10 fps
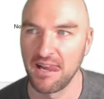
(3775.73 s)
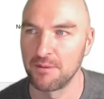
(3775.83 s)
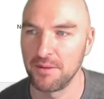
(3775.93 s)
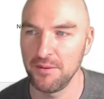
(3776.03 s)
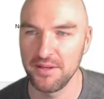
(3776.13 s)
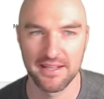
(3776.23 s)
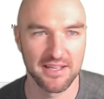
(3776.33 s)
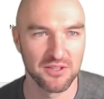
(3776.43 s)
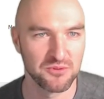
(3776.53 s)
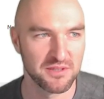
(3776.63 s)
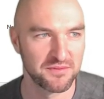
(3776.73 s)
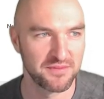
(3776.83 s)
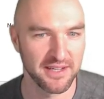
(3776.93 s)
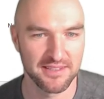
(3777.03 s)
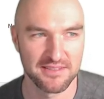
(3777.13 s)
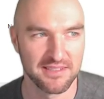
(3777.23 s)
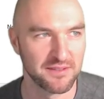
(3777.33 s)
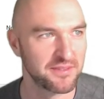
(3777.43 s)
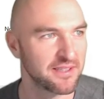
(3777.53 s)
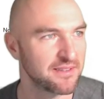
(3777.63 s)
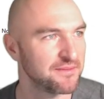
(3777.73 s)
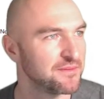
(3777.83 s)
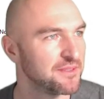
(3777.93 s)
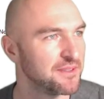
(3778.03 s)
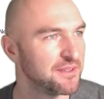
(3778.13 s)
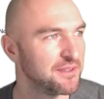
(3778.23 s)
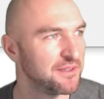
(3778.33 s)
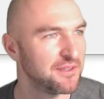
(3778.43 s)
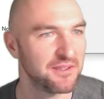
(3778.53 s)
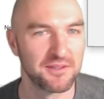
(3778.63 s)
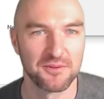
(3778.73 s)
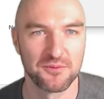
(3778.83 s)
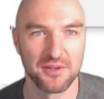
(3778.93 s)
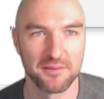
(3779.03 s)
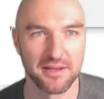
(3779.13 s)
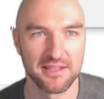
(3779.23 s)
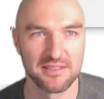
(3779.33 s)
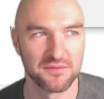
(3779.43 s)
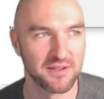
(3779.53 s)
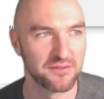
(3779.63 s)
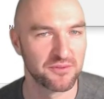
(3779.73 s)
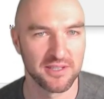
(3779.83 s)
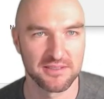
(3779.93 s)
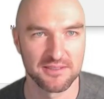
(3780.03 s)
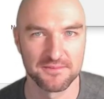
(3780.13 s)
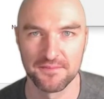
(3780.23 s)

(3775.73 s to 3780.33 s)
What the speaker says: Maybe that can do some funky stuff that really makes it fun for us.